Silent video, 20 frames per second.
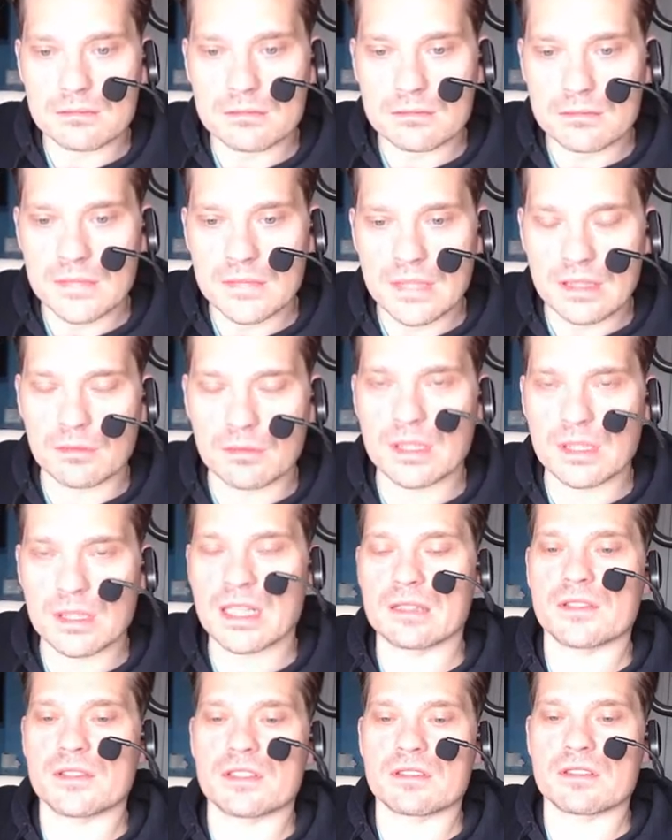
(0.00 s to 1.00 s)
Now, what kind
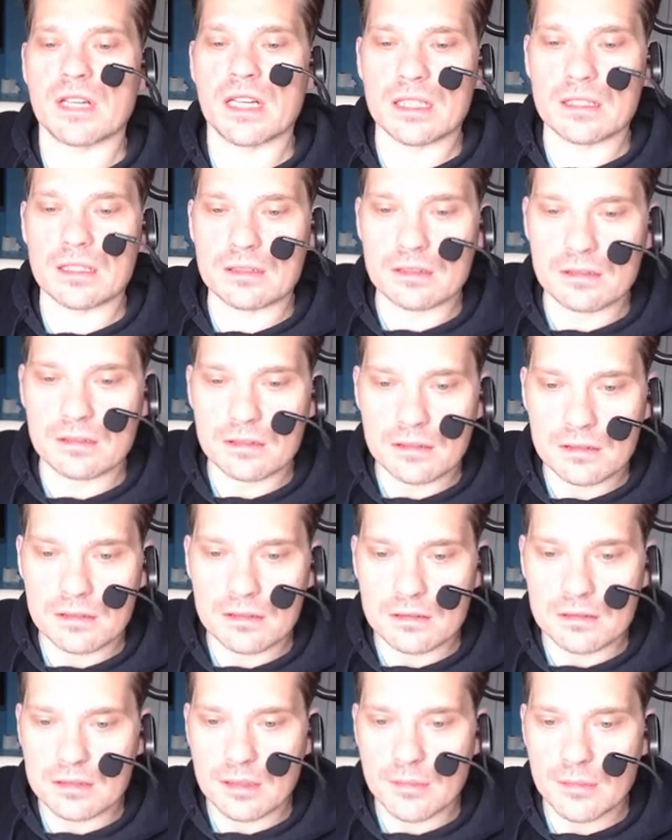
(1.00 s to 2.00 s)
of triangle do you
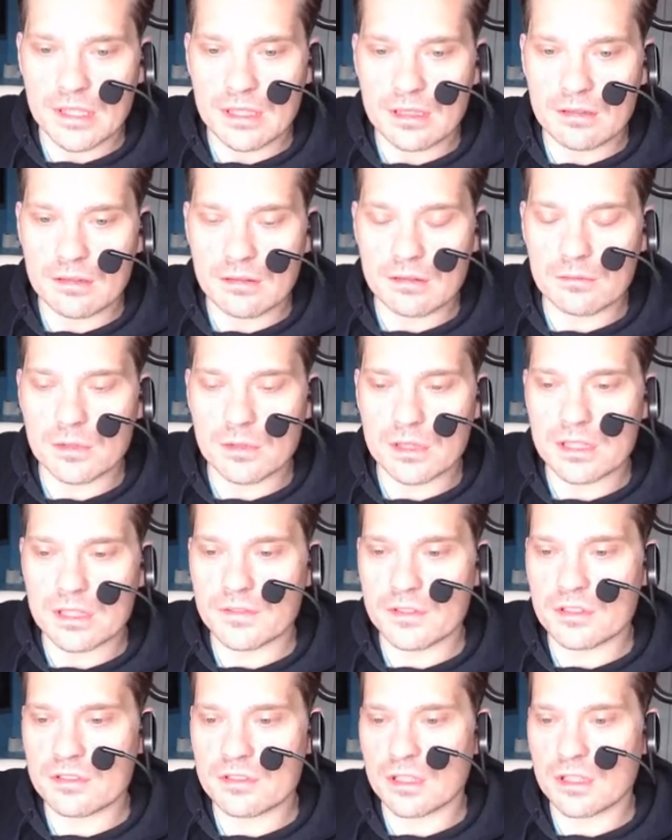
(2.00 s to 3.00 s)
use? I mean, what if you
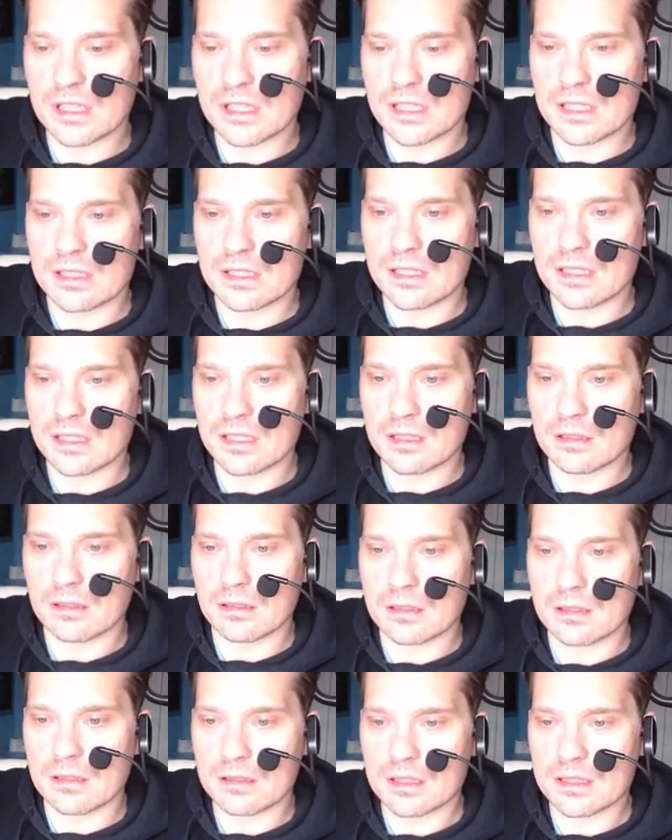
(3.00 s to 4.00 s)
draw this? Here, look.
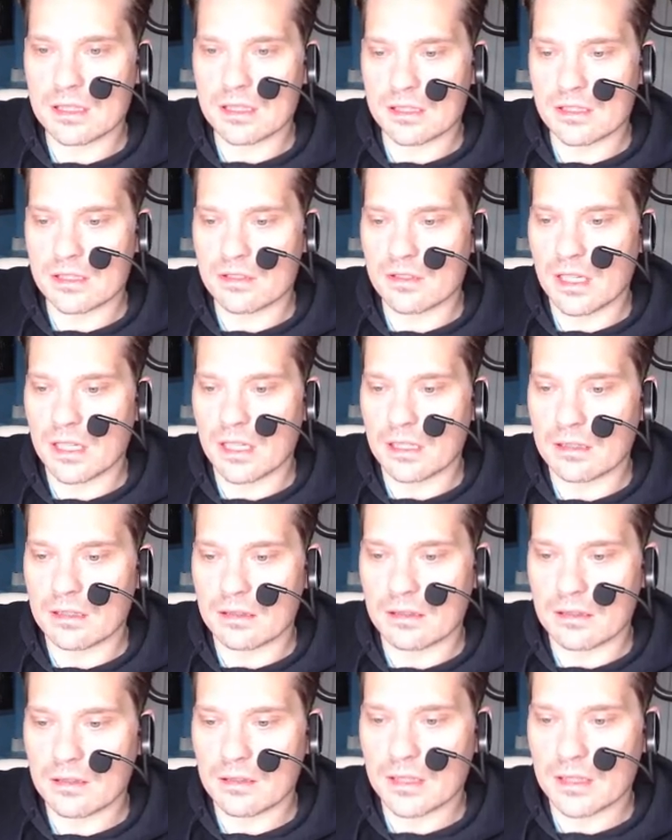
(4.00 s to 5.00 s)
This is a
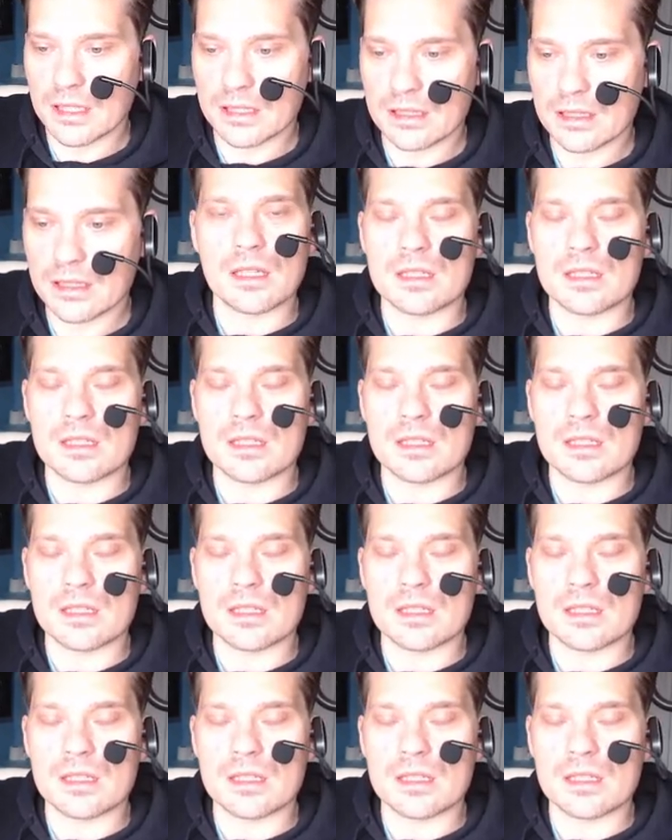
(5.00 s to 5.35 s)
triangle, correct?